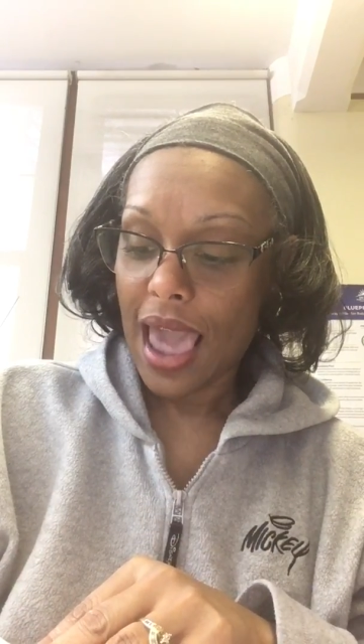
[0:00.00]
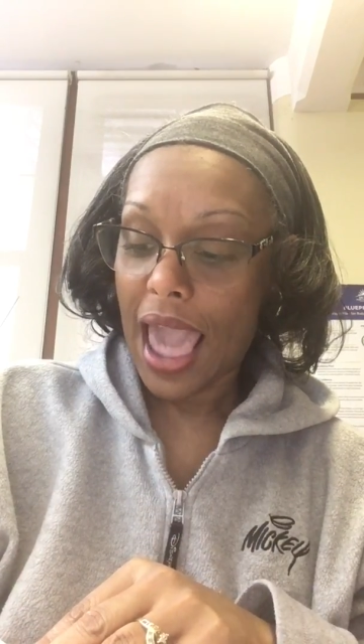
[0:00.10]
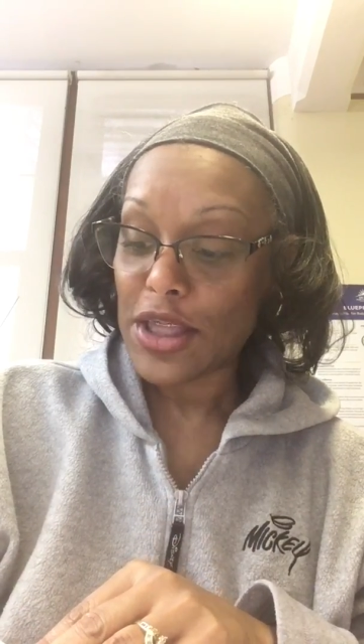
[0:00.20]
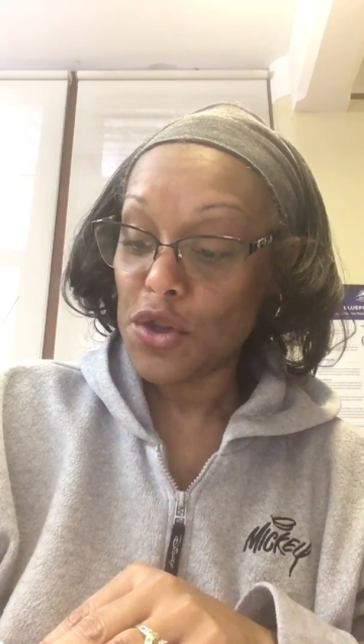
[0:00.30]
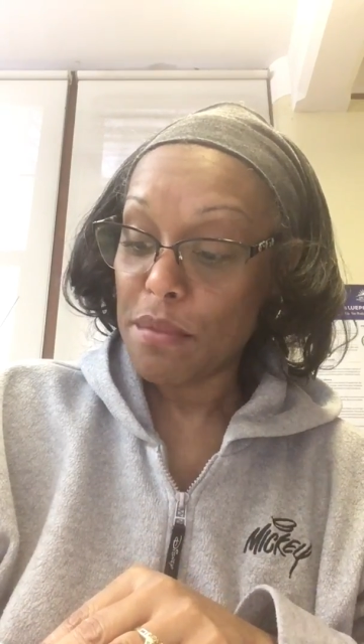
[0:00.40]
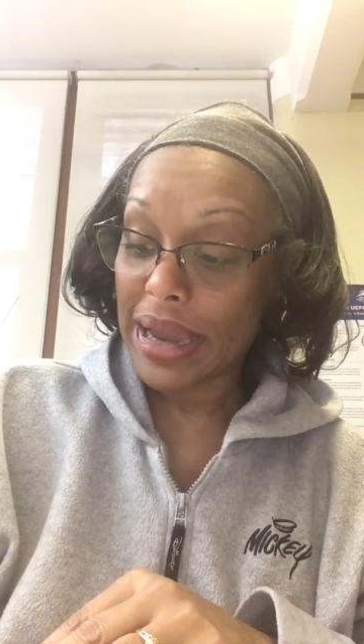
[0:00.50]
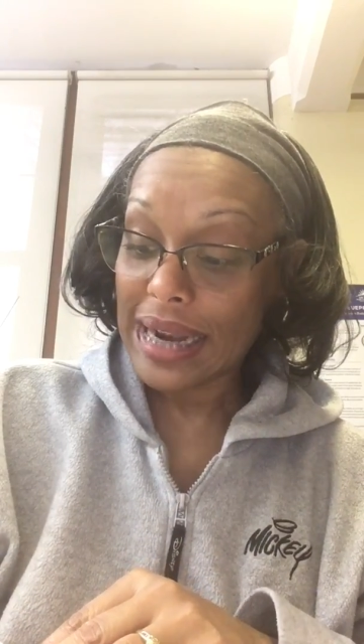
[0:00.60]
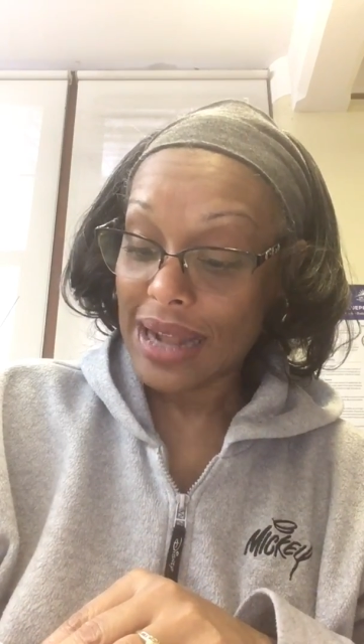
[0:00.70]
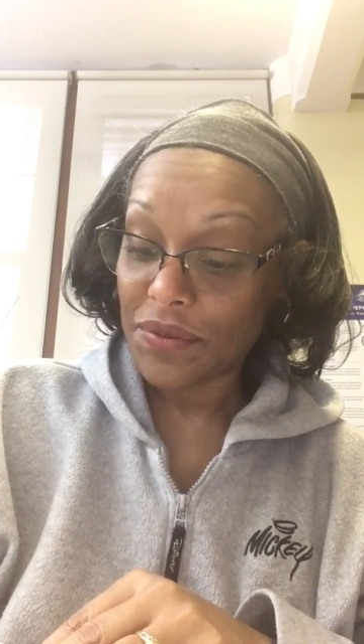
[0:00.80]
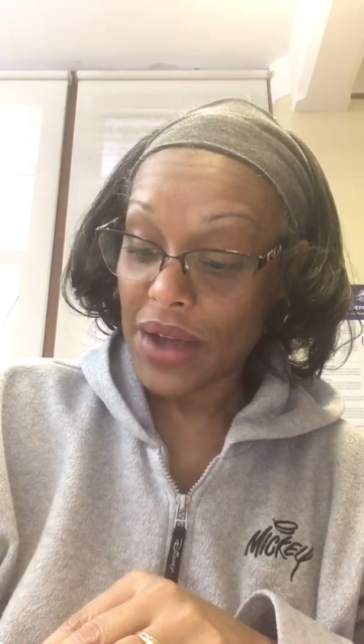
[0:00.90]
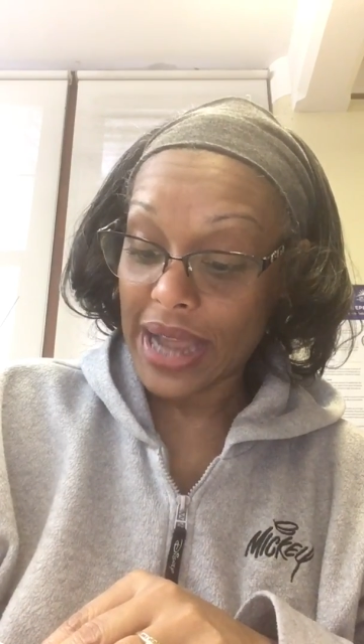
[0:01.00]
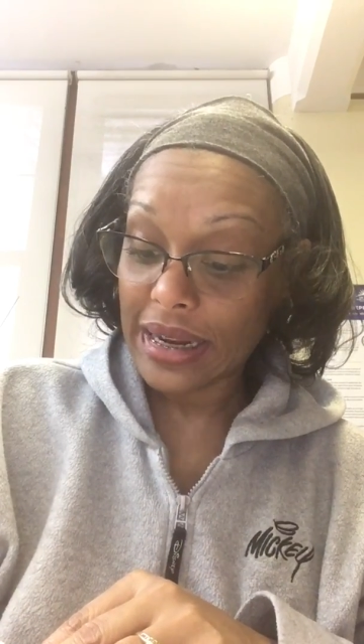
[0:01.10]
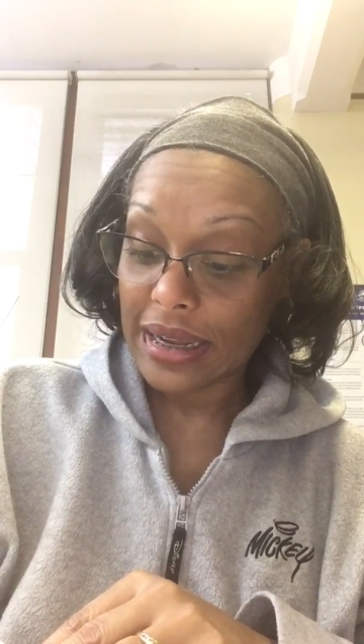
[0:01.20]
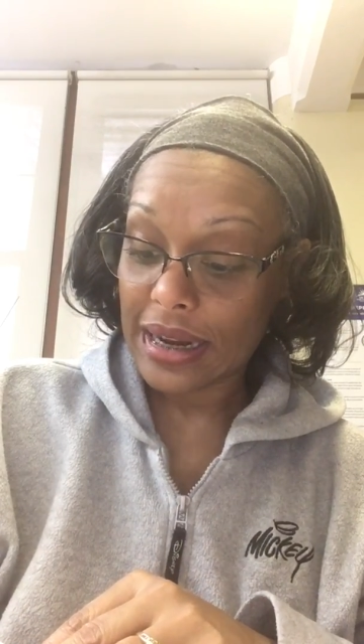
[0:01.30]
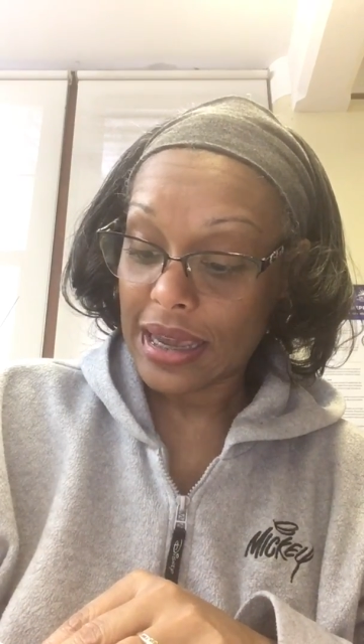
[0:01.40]
And you may not find
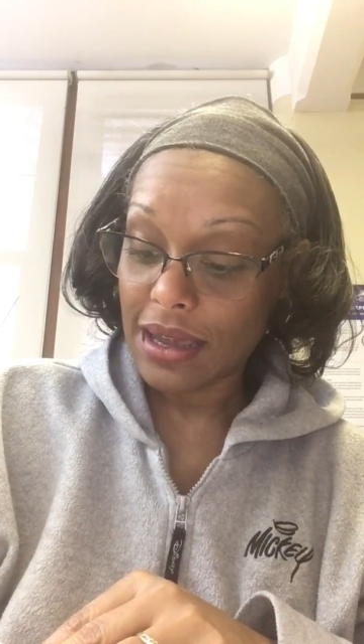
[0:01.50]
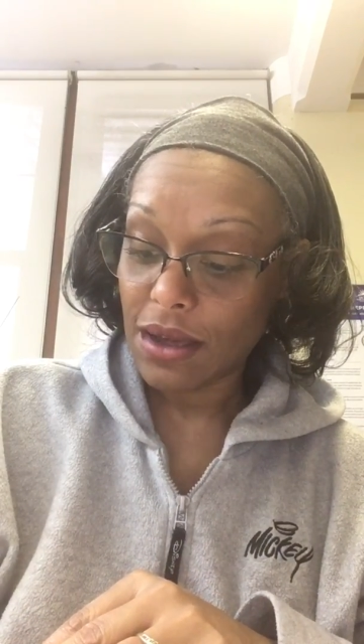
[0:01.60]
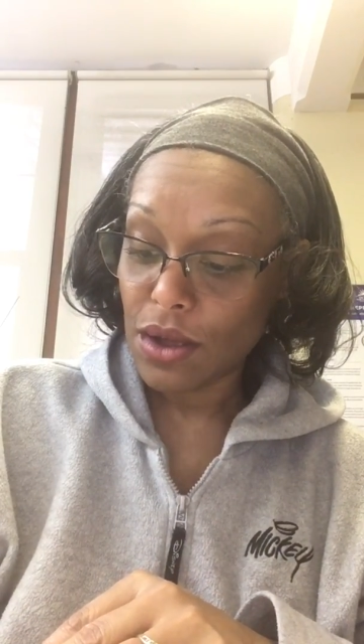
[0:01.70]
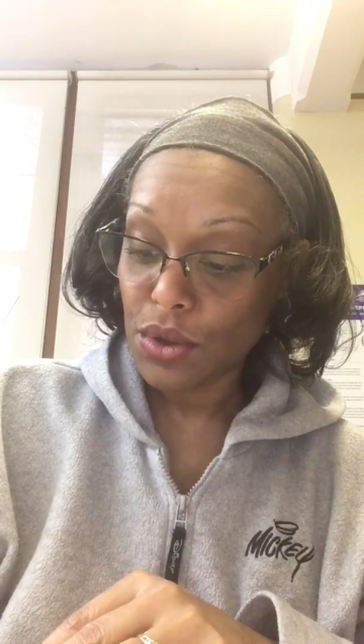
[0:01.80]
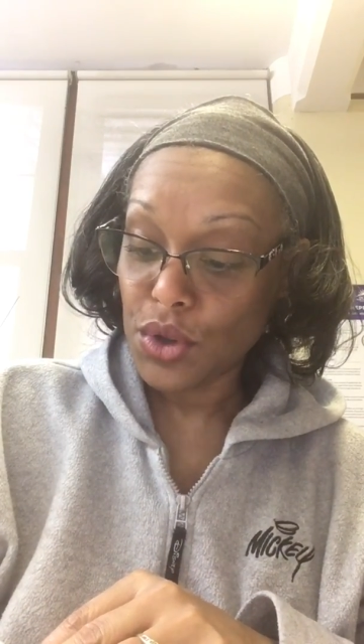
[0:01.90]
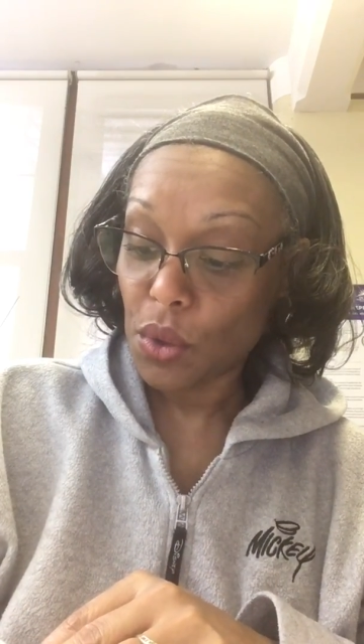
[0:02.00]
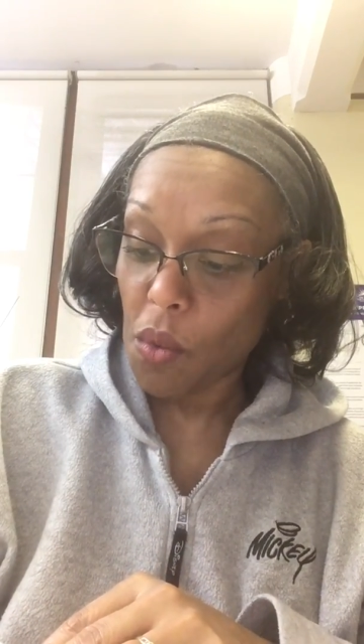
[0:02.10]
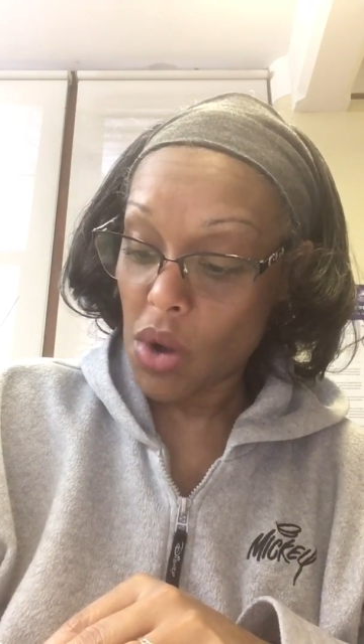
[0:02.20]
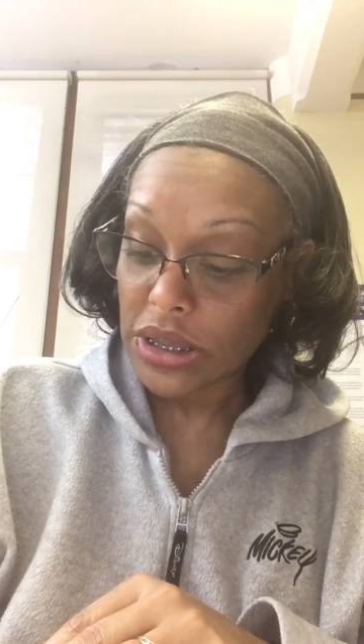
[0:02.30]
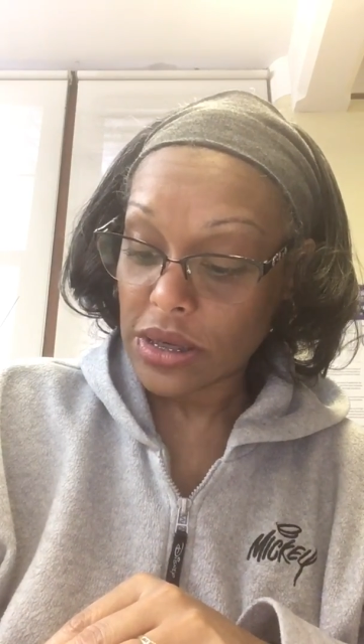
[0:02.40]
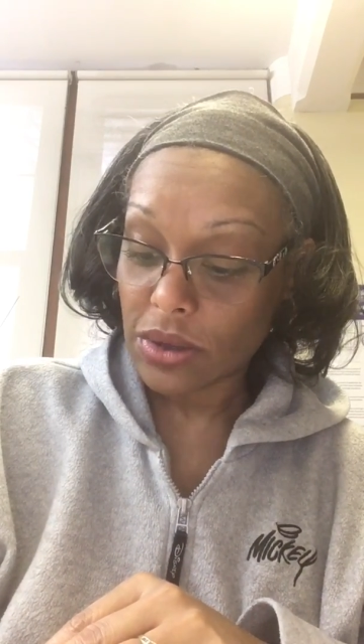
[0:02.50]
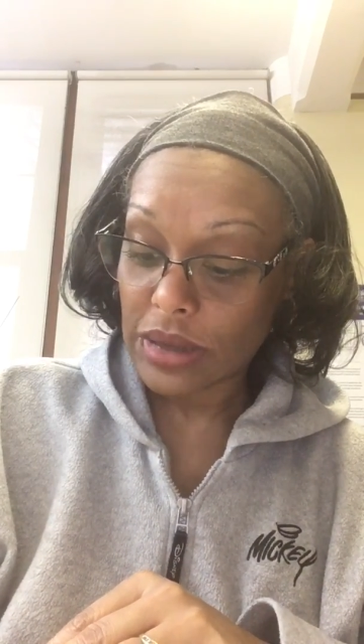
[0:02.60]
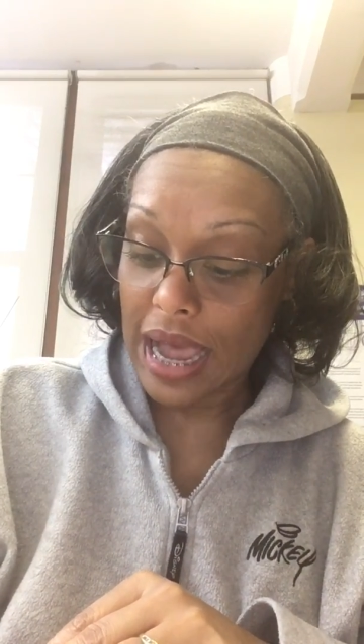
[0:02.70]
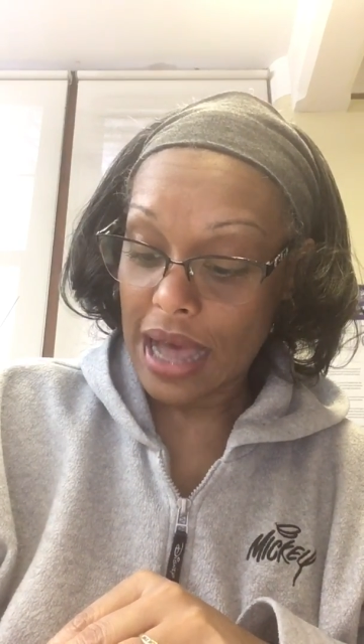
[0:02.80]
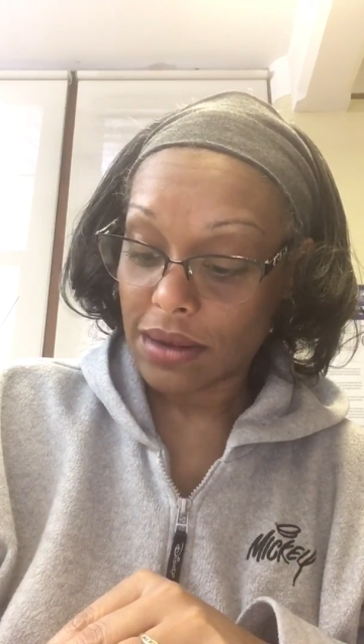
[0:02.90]
any you'll want to go
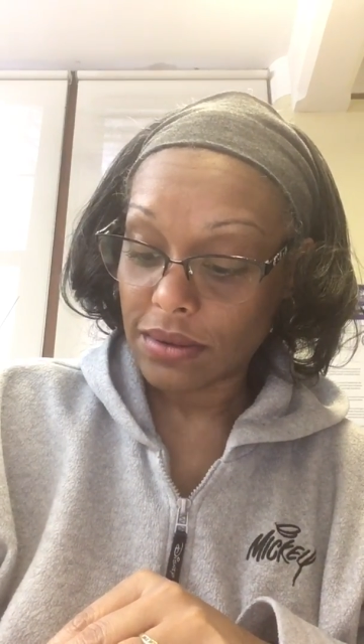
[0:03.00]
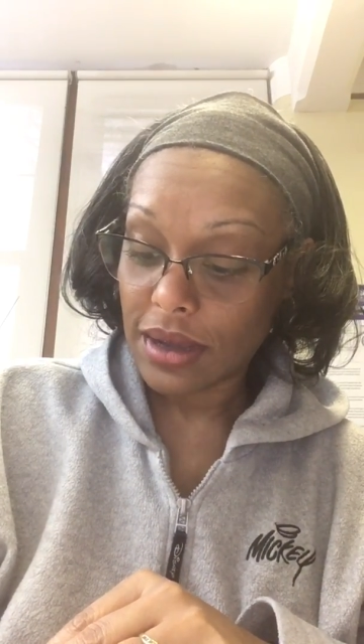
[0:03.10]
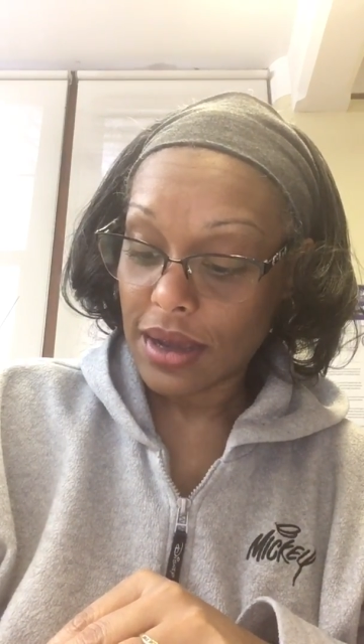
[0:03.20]
down.